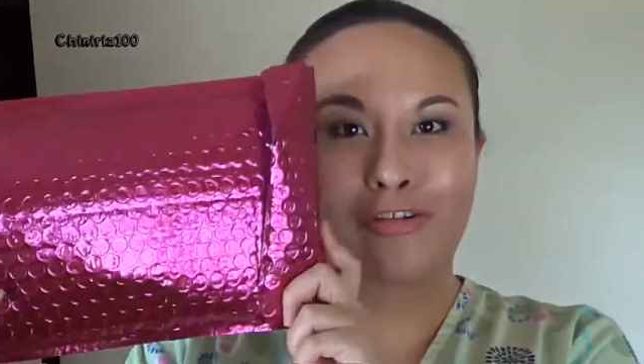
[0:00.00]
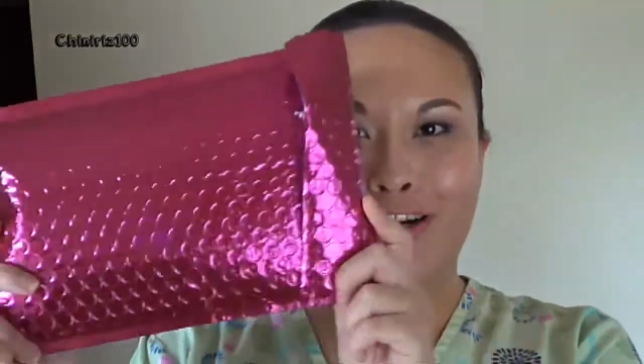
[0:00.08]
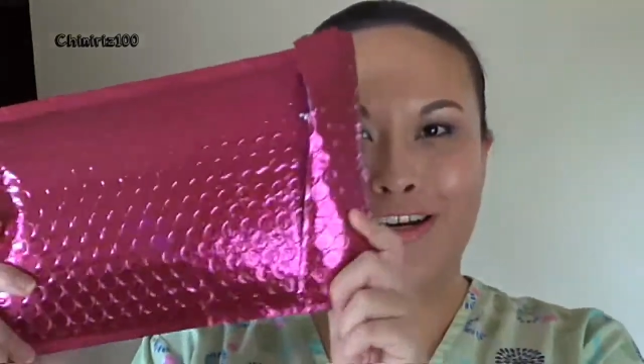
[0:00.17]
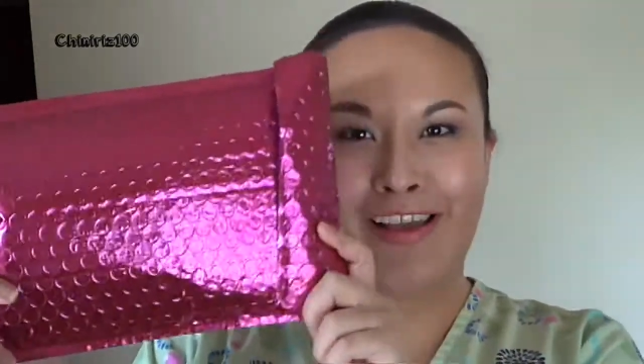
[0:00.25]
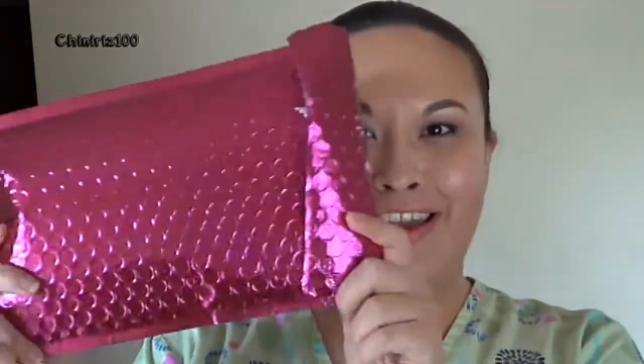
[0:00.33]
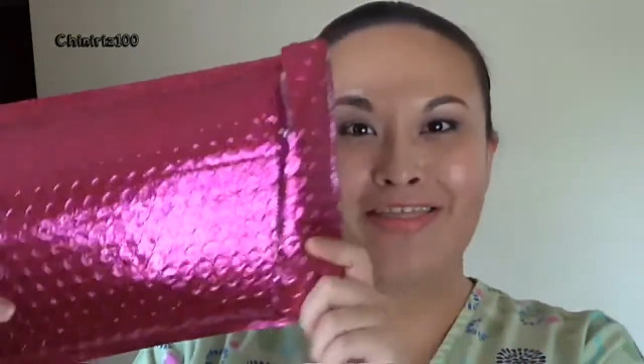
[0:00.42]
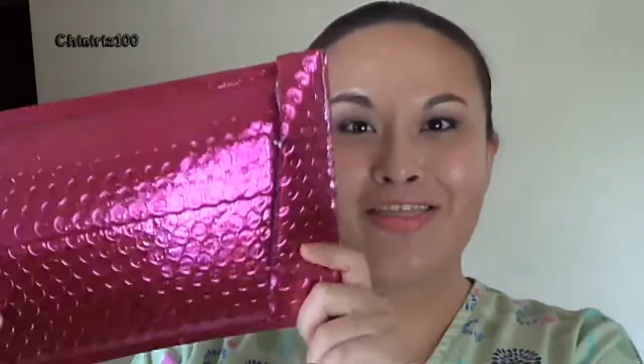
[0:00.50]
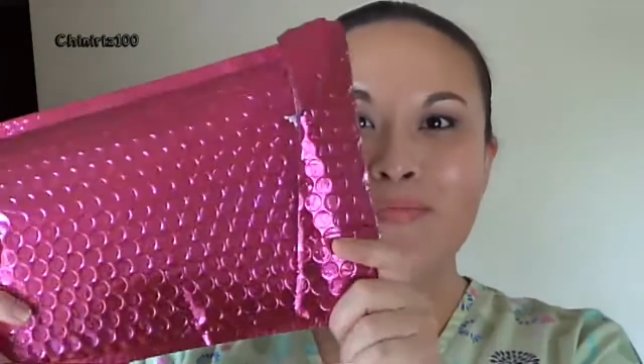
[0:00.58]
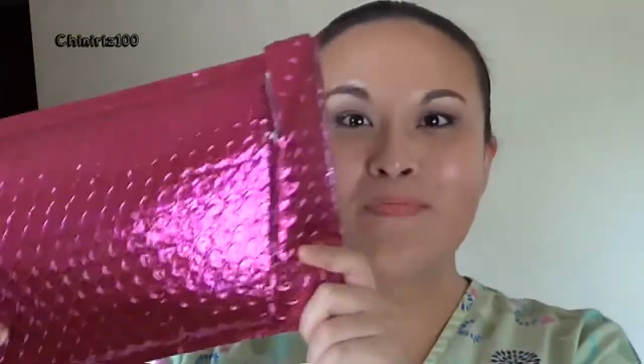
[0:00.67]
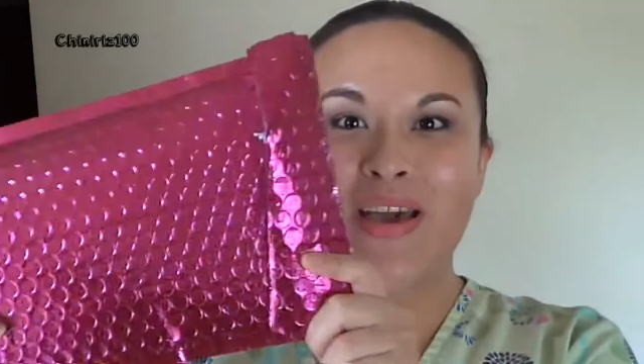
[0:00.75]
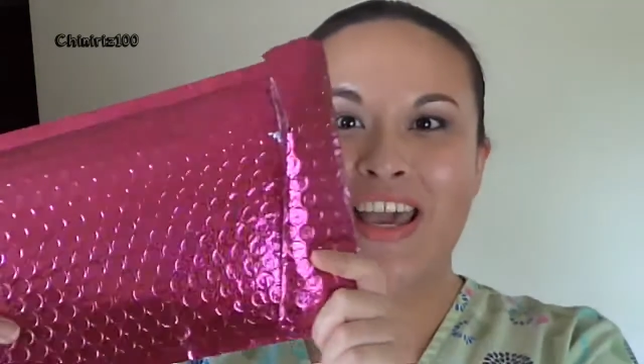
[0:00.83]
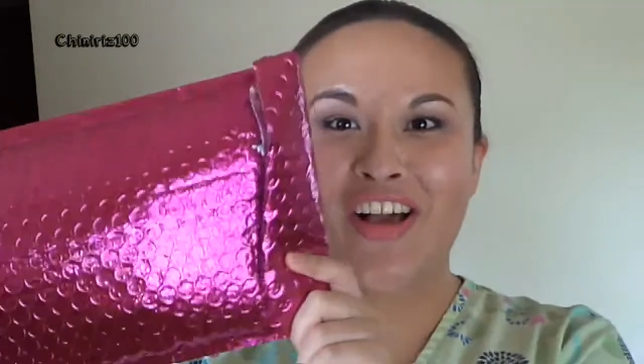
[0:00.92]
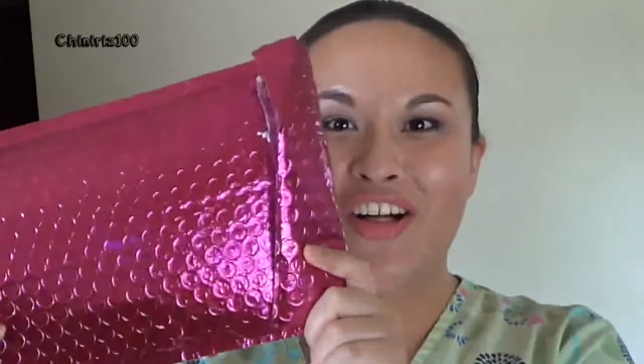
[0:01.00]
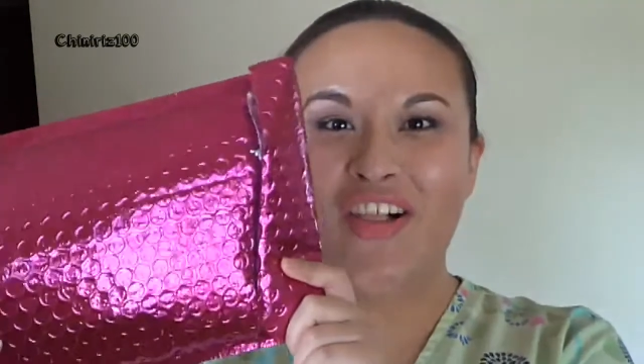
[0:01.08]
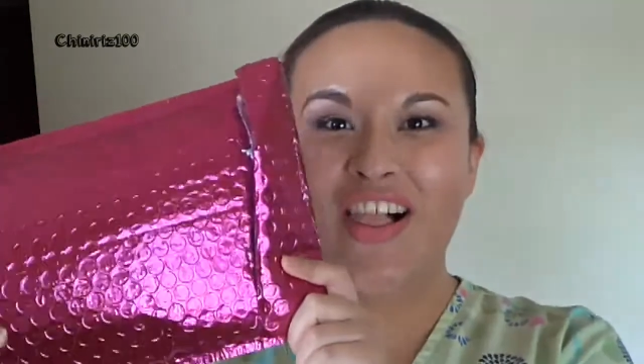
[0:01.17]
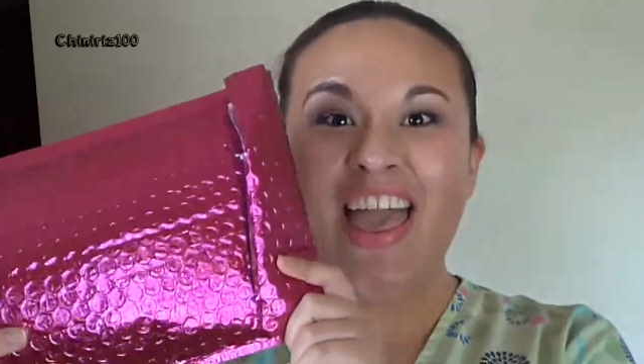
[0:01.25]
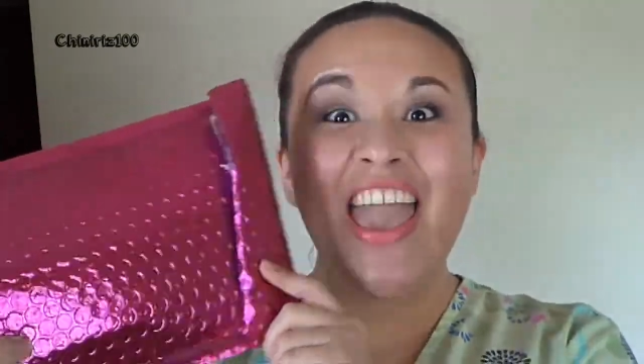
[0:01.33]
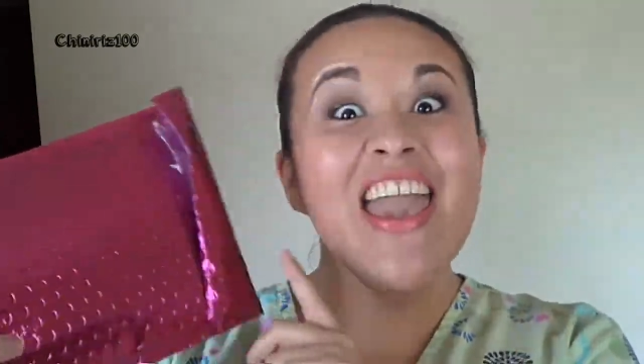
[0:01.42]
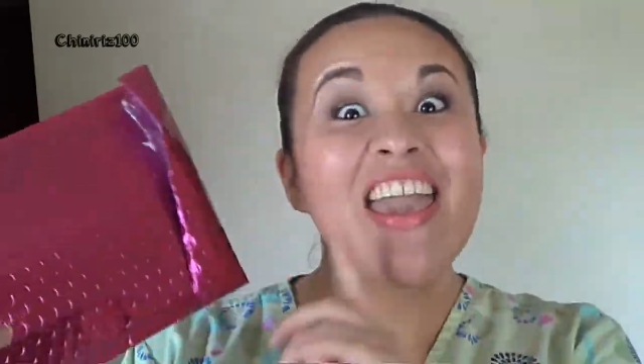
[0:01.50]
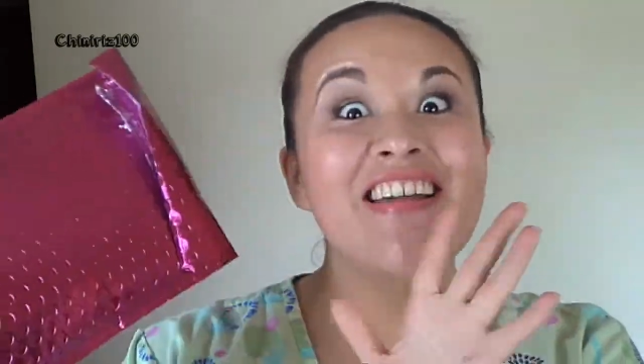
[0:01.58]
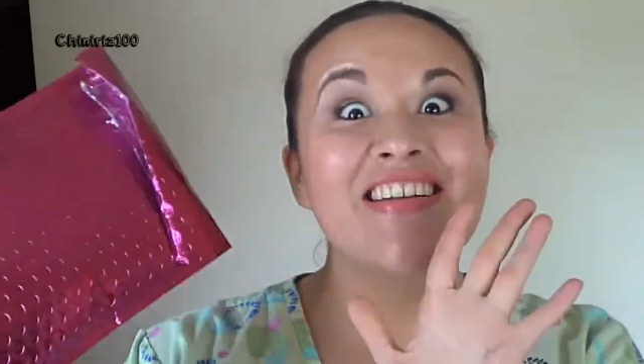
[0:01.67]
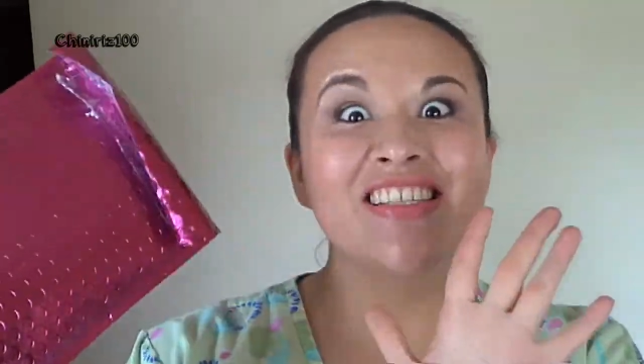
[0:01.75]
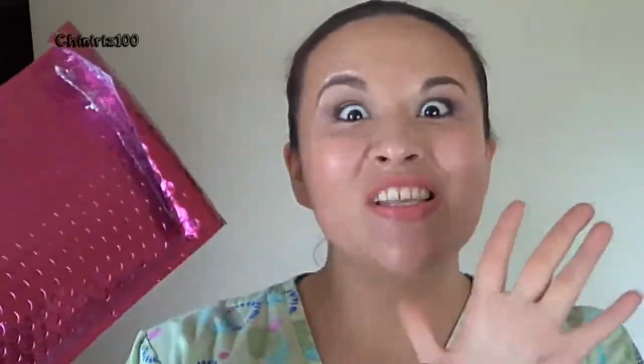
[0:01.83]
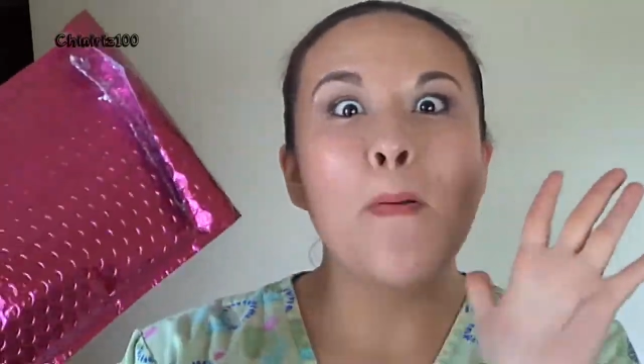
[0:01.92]
already in the mail.
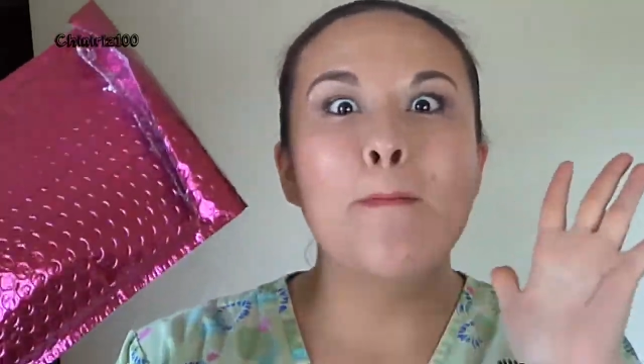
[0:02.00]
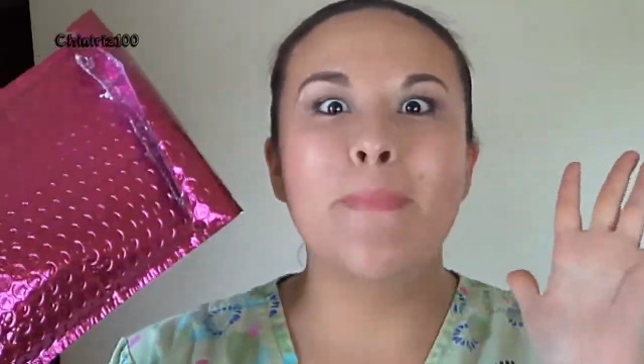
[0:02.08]
It's